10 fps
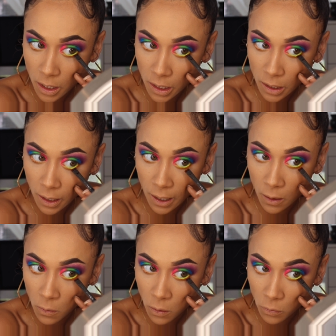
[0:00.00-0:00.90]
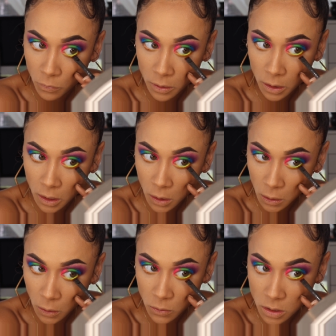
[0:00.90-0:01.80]
and I'll go really
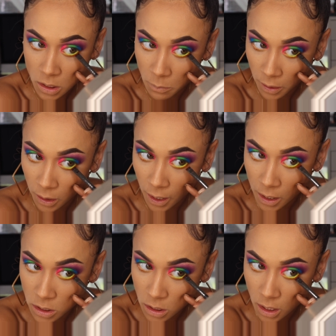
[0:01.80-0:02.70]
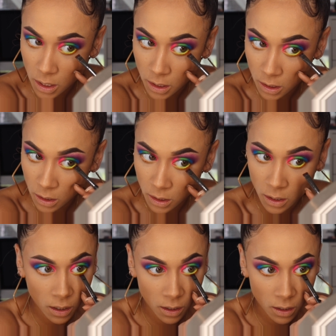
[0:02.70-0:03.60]
close to my lash line
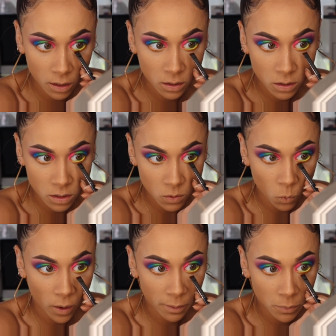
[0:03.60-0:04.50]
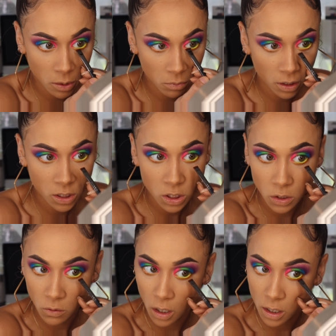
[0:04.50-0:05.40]
and swipe the brush
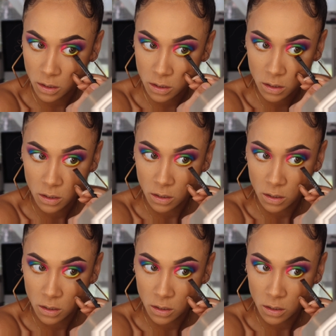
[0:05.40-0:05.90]
across.